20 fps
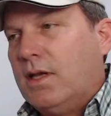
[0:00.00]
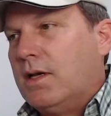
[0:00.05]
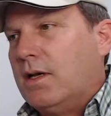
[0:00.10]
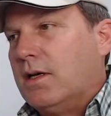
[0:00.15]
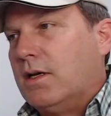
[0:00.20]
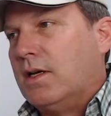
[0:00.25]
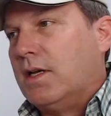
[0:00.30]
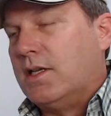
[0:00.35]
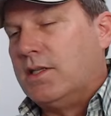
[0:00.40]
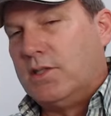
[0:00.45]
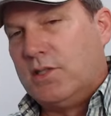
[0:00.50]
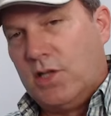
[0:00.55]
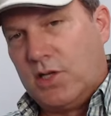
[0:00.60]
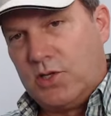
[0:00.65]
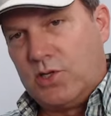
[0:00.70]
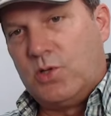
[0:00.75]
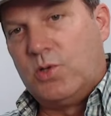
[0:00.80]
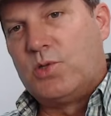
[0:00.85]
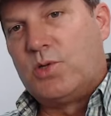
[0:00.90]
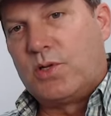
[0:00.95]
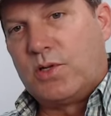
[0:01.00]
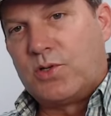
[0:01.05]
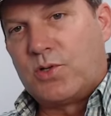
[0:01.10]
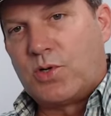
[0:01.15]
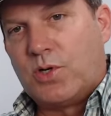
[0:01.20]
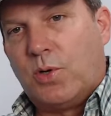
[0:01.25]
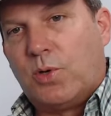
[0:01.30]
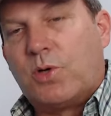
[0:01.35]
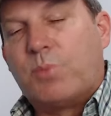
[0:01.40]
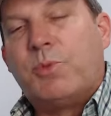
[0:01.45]
It does use a
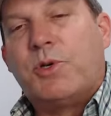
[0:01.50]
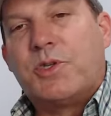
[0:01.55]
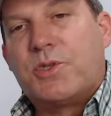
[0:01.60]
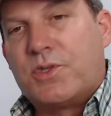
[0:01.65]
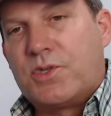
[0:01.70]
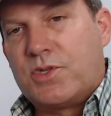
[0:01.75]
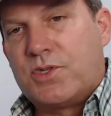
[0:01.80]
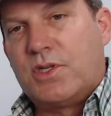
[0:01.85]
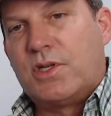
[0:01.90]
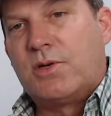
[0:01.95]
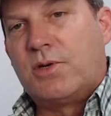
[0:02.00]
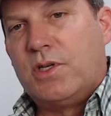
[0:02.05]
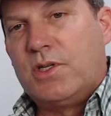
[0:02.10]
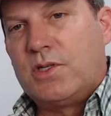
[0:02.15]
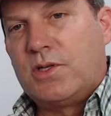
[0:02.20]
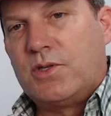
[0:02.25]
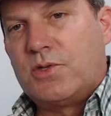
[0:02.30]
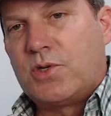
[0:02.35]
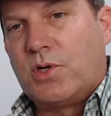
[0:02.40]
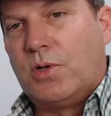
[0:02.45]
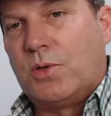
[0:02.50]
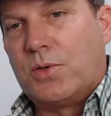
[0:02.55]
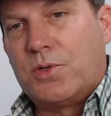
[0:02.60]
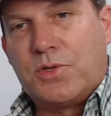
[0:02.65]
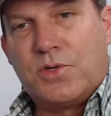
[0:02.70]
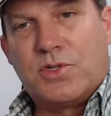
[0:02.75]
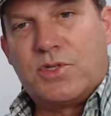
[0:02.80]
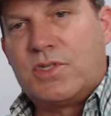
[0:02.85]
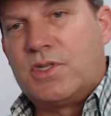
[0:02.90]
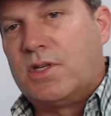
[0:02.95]
controller, but it's a series controller.
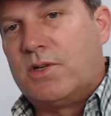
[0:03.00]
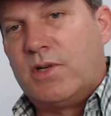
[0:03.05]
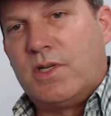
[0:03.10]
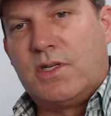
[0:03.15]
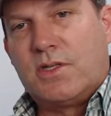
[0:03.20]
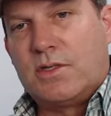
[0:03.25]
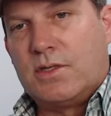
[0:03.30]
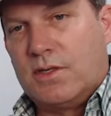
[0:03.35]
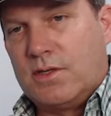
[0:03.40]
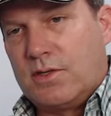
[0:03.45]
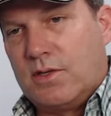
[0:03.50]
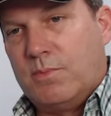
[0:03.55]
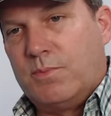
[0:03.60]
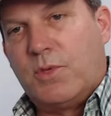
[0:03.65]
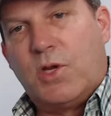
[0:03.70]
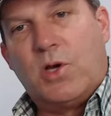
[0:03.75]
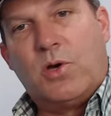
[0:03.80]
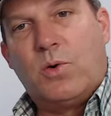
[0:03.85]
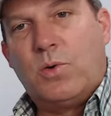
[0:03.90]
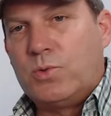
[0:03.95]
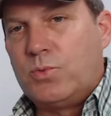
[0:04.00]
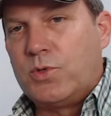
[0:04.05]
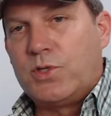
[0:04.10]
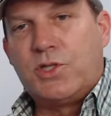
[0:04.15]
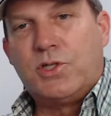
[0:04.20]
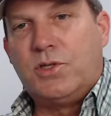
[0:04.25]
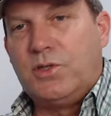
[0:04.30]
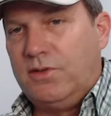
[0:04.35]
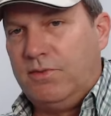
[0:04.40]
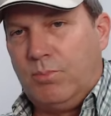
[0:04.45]
It's a series system. No
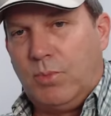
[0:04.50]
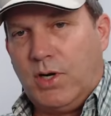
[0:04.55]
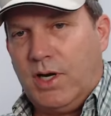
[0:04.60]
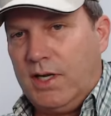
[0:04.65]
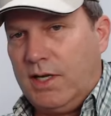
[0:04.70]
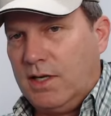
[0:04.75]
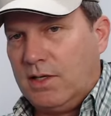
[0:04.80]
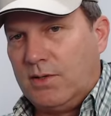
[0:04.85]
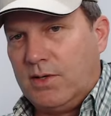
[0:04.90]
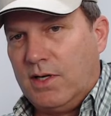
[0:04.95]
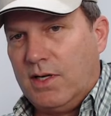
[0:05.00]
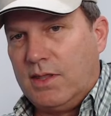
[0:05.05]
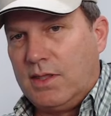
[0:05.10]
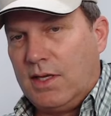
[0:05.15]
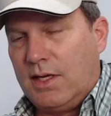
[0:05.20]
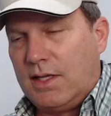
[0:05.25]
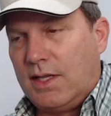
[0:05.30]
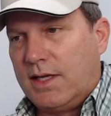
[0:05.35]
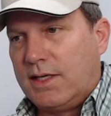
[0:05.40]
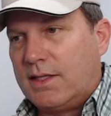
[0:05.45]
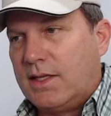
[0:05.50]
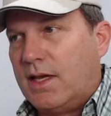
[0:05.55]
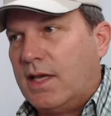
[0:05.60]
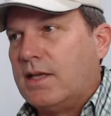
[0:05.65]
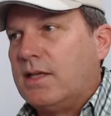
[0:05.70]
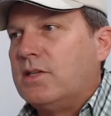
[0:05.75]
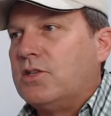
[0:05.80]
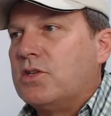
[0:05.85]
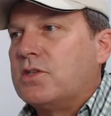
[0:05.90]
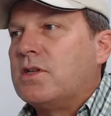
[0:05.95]
regenerative braking or anything like
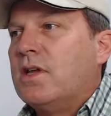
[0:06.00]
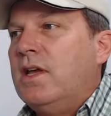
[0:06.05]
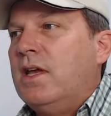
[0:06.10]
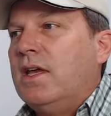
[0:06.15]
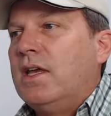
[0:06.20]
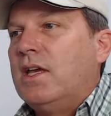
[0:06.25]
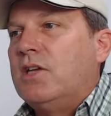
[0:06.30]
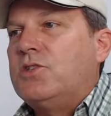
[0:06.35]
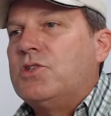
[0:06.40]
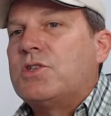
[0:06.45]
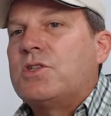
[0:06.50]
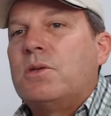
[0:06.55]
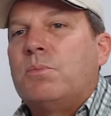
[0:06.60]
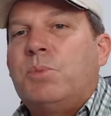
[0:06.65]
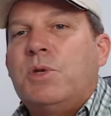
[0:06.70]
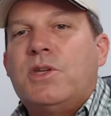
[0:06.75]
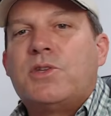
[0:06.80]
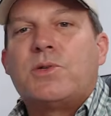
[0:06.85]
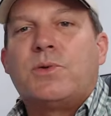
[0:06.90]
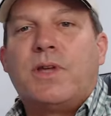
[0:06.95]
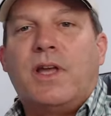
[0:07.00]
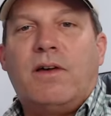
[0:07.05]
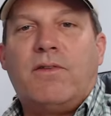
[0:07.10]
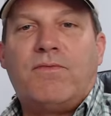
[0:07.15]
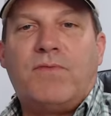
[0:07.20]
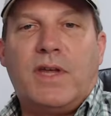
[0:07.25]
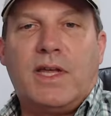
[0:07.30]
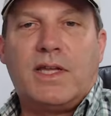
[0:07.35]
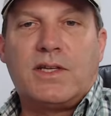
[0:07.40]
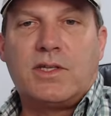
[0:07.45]
that. It just depends on how
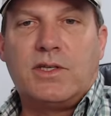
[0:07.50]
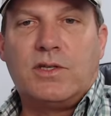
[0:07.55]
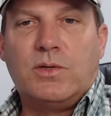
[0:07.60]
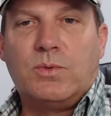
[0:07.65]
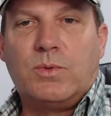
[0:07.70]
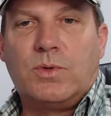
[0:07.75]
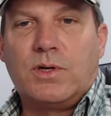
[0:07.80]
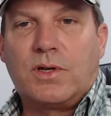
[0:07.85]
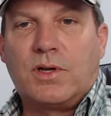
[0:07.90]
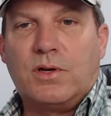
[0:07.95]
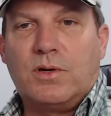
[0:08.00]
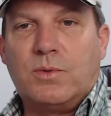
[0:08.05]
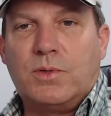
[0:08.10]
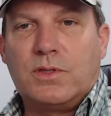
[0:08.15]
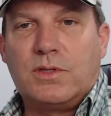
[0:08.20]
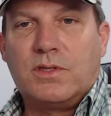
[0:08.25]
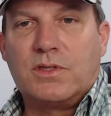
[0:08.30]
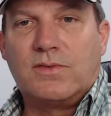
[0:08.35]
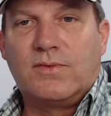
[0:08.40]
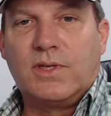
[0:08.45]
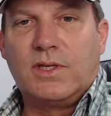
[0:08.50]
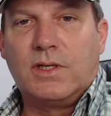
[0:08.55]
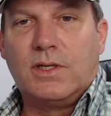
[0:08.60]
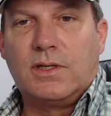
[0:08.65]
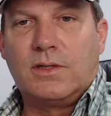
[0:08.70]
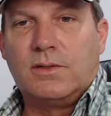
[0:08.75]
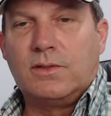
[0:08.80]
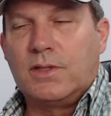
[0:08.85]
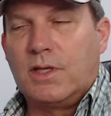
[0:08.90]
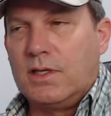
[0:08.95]
fancy you want to go with this
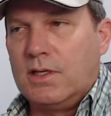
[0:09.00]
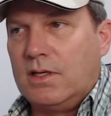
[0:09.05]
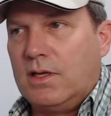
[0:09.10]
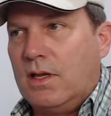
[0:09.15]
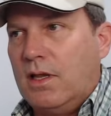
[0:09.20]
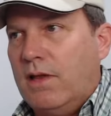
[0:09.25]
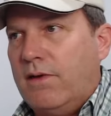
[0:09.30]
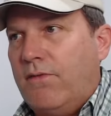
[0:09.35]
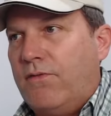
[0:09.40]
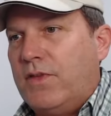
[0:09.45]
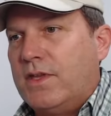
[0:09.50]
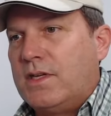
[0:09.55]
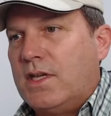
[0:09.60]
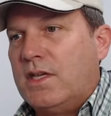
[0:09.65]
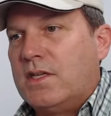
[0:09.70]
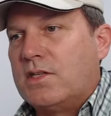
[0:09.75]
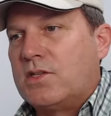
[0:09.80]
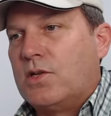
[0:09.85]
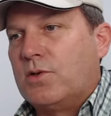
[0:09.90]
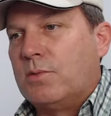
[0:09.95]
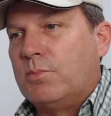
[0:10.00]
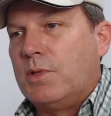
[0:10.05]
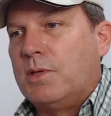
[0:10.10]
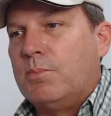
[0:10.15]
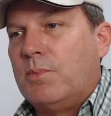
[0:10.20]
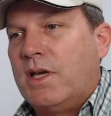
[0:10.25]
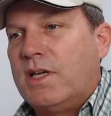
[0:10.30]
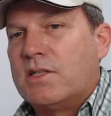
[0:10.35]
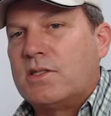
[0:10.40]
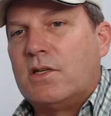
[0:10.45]
vehicle and if it is going to be
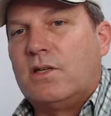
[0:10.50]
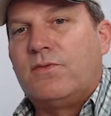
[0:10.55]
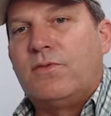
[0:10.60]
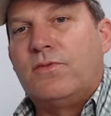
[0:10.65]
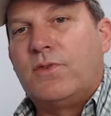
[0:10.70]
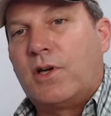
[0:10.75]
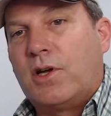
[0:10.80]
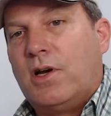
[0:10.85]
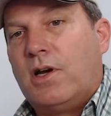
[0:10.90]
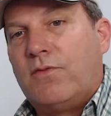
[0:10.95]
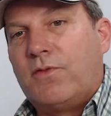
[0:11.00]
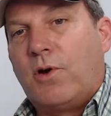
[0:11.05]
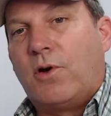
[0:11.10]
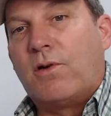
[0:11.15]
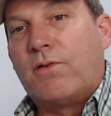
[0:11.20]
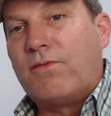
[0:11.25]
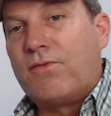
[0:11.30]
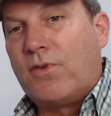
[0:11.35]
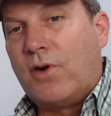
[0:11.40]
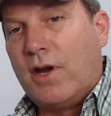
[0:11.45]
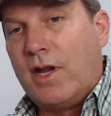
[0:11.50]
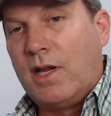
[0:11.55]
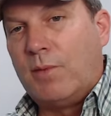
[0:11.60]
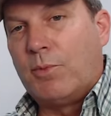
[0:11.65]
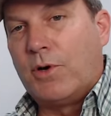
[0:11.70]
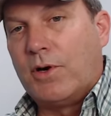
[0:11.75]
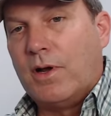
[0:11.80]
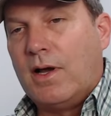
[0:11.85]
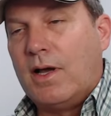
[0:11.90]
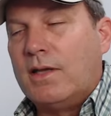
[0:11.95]
based off of a golf cart
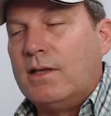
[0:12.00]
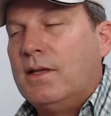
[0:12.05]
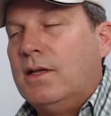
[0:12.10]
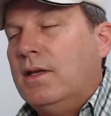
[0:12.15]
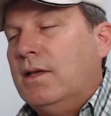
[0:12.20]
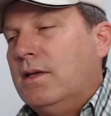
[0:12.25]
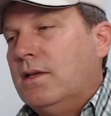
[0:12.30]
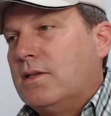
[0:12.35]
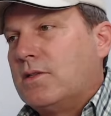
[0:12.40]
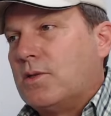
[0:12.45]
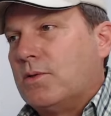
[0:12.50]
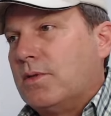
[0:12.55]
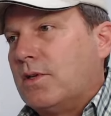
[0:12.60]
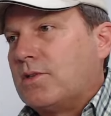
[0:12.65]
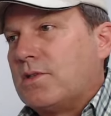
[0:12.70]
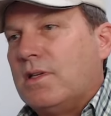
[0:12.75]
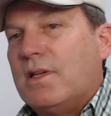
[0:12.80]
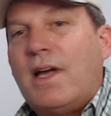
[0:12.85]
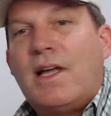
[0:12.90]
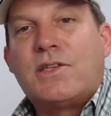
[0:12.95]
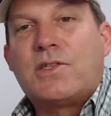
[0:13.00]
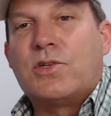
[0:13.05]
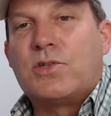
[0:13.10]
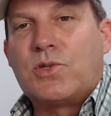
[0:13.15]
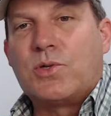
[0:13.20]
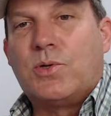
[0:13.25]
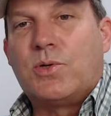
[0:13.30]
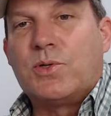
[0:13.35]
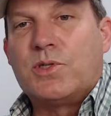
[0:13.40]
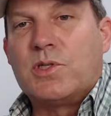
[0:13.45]
frame or not. So there's lots of
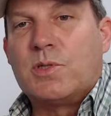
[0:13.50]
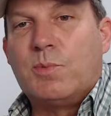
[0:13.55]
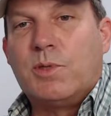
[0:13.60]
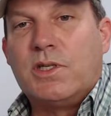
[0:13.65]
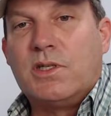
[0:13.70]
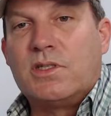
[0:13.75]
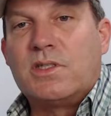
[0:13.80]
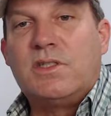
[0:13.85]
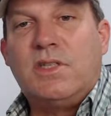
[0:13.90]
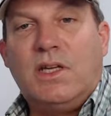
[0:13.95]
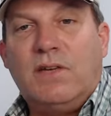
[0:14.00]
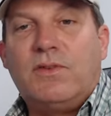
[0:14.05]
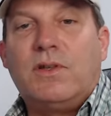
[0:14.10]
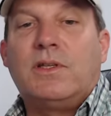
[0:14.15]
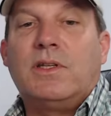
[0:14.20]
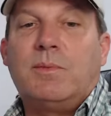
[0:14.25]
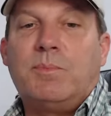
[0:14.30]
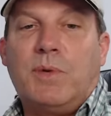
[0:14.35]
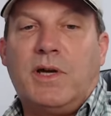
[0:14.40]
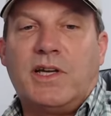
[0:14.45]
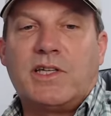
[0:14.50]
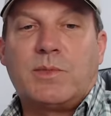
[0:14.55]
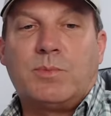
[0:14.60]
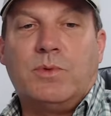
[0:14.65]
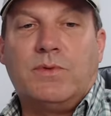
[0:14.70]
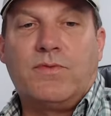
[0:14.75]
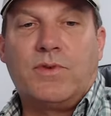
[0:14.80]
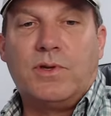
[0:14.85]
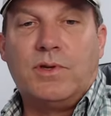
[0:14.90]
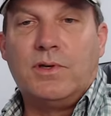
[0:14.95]
choices, but it is definitely
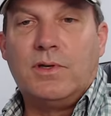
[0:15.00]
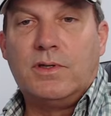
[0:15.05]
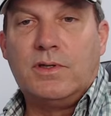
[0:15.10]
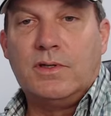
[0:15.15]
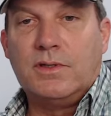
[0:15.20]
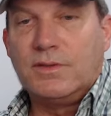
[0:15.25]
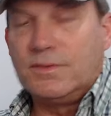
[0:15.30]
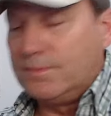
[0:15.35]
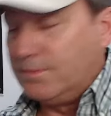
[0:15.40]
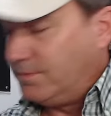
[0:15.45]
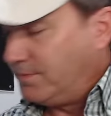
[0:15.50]
possible for you to do.